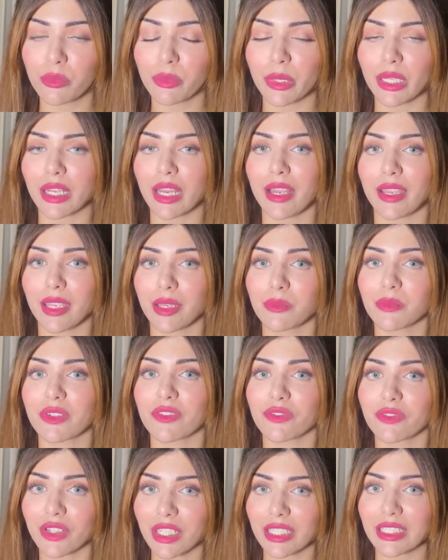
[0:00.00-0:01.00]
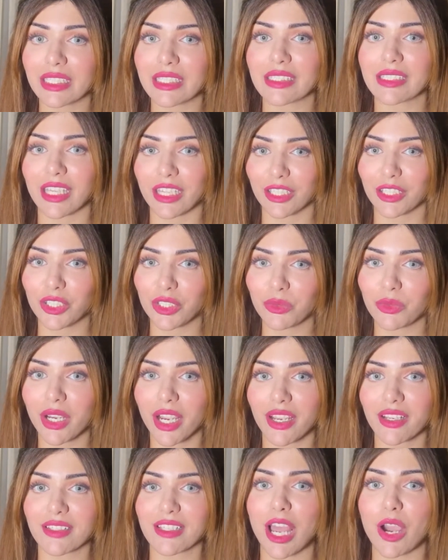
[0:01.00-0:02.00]
but I am really telling you
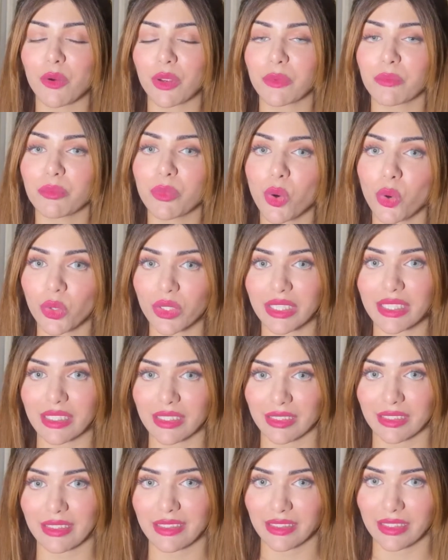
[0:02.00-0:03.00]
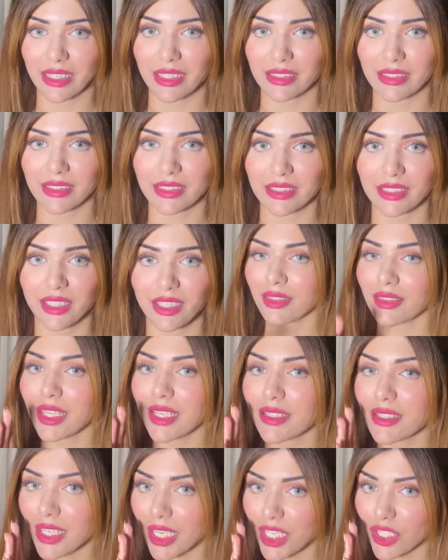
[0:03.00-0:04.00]
guys how important this is. They
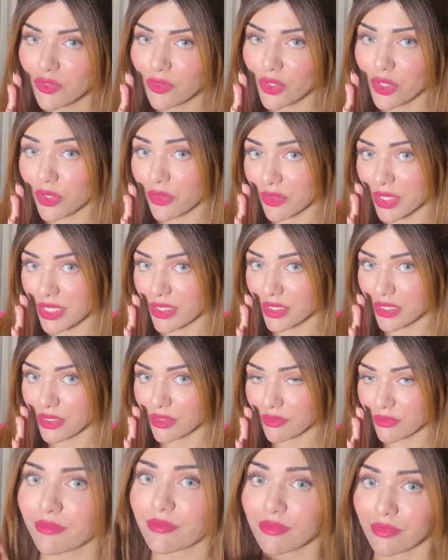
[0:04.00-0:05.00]
say it for a reason.